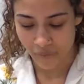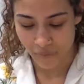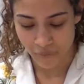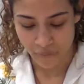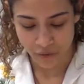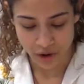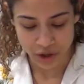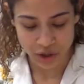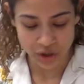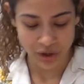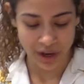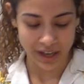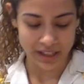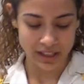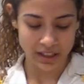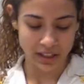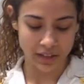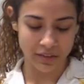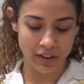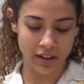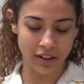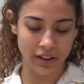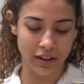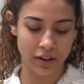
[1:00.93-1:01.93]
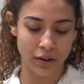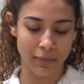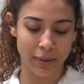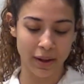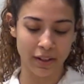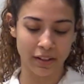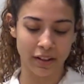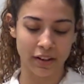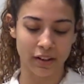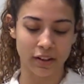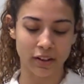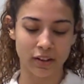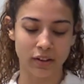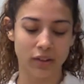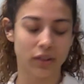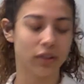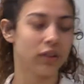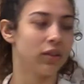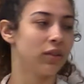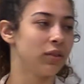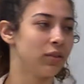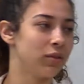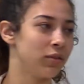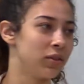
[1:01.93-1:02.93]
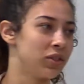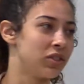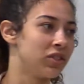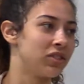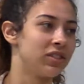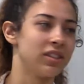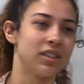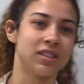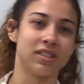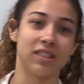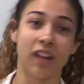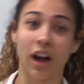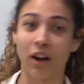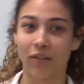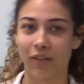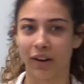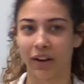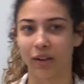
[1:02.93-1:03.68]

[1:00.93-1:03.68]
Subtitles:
or trying to live it letter by letter, which is not